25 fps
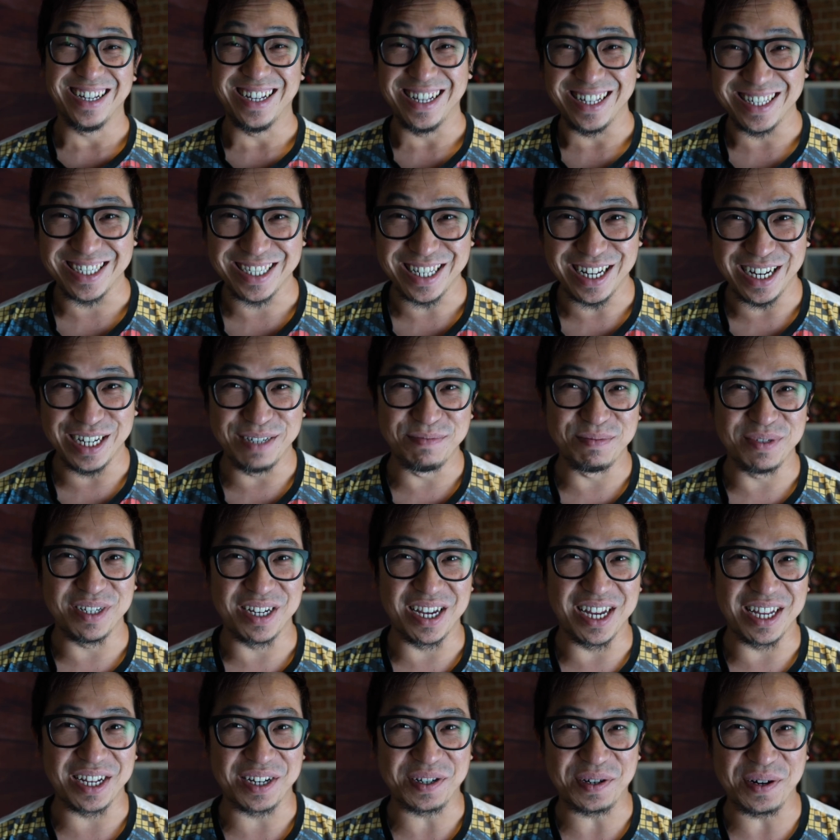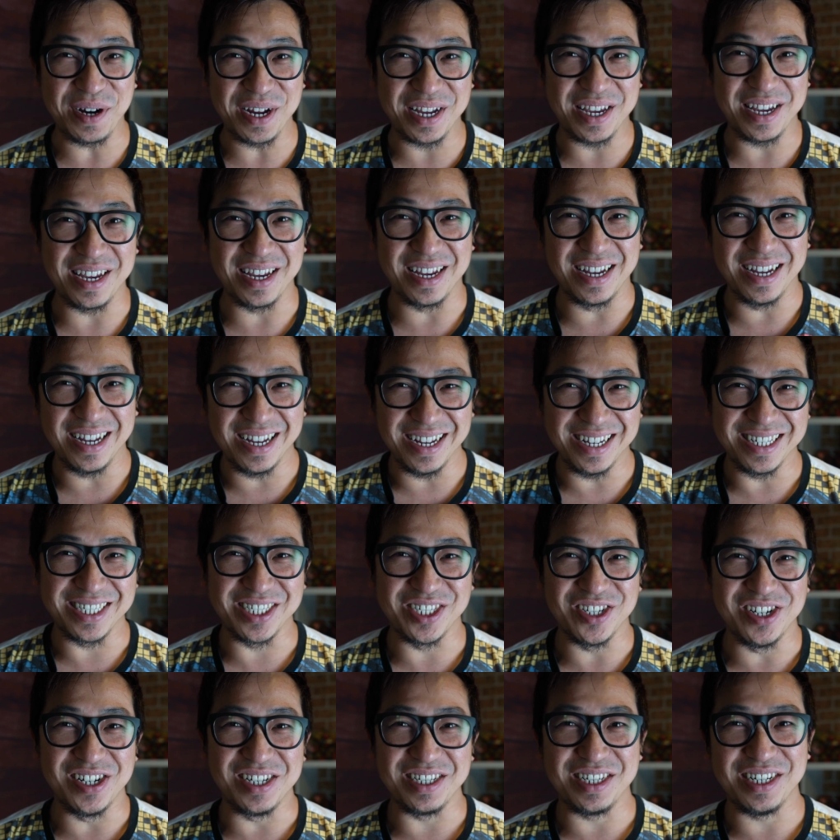It's time to get cracking.
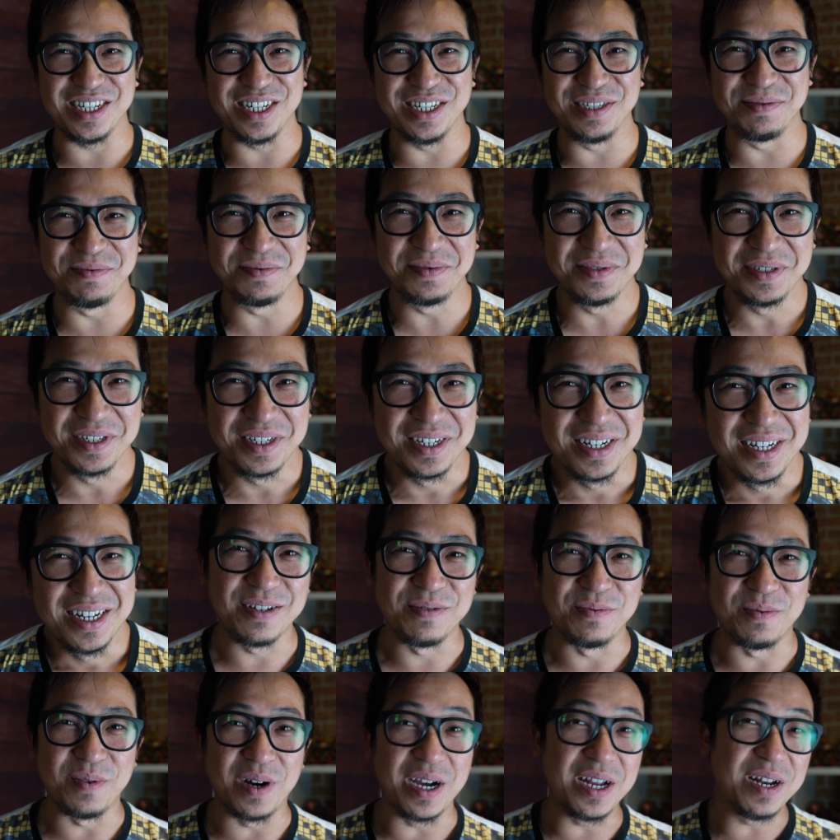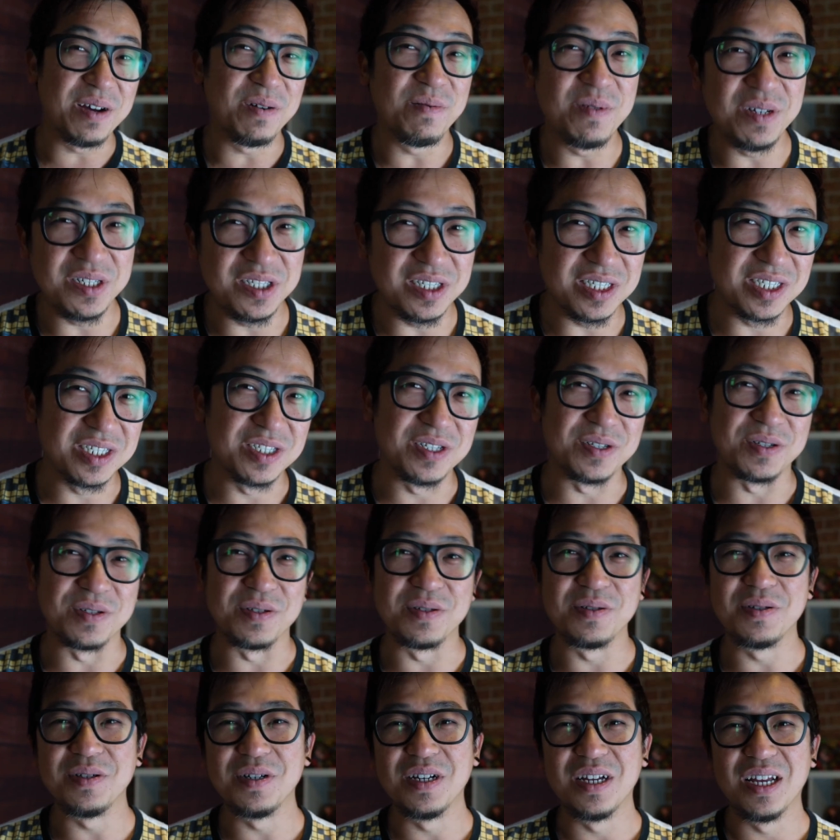It's nighttime. Why don't we just
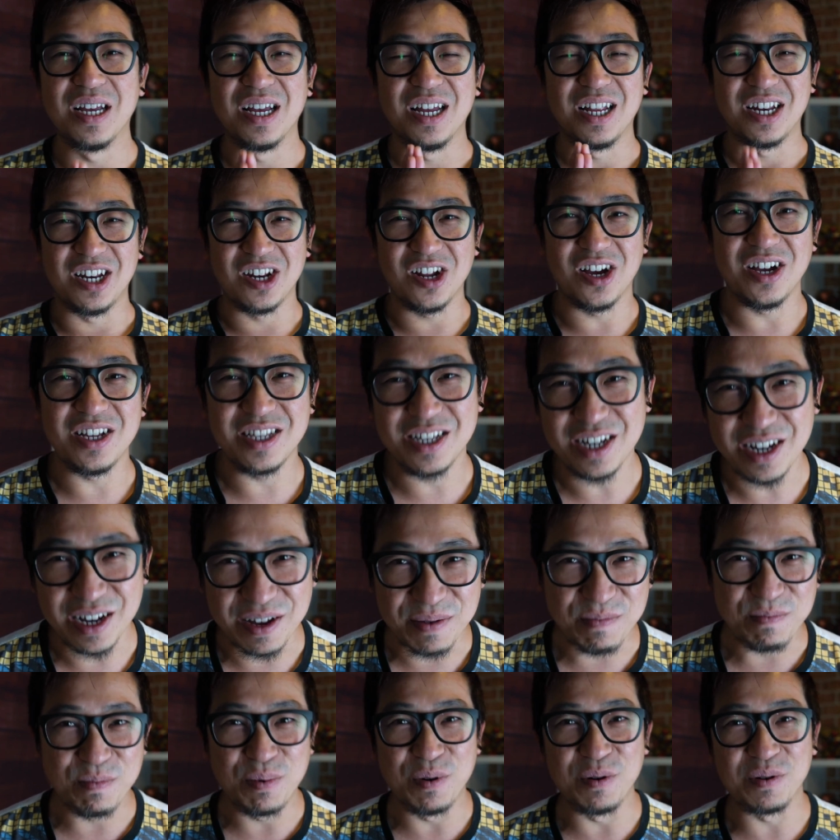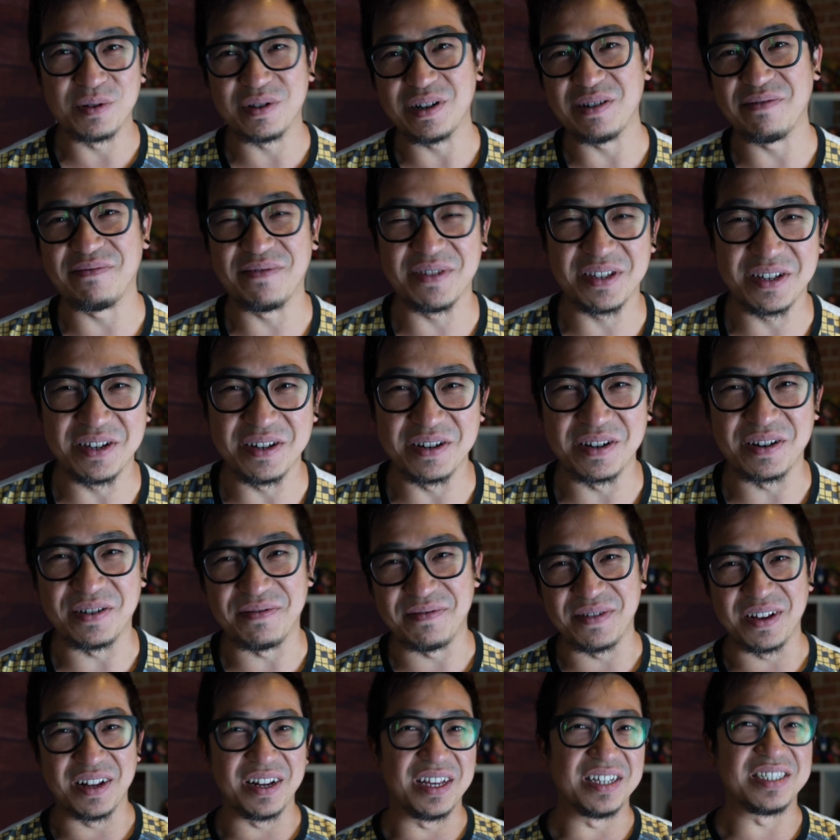do nighttime portrait
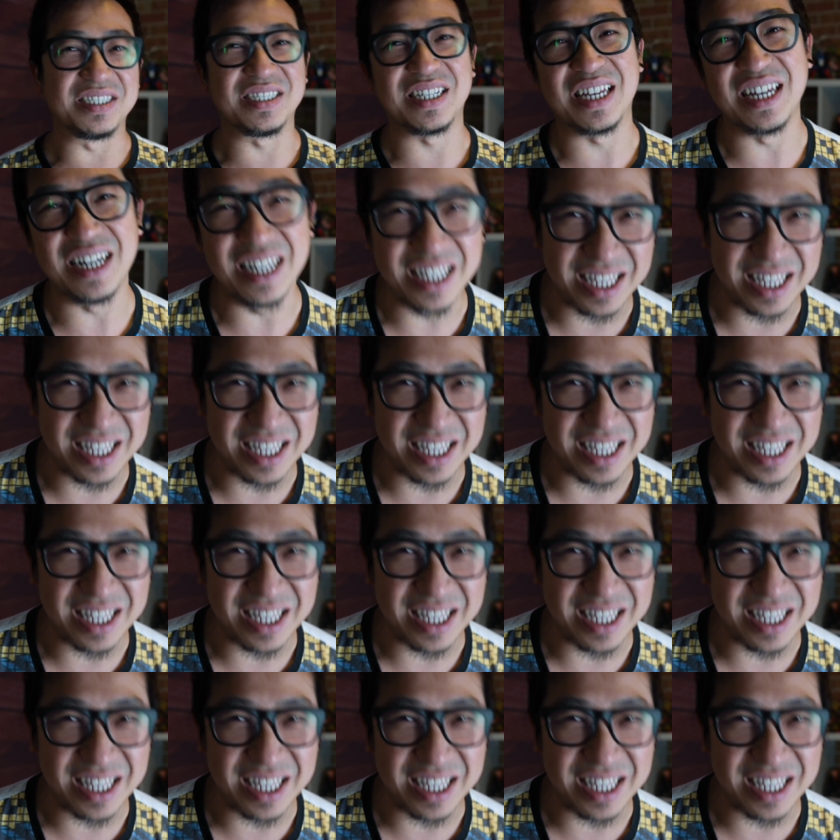photography? Let's get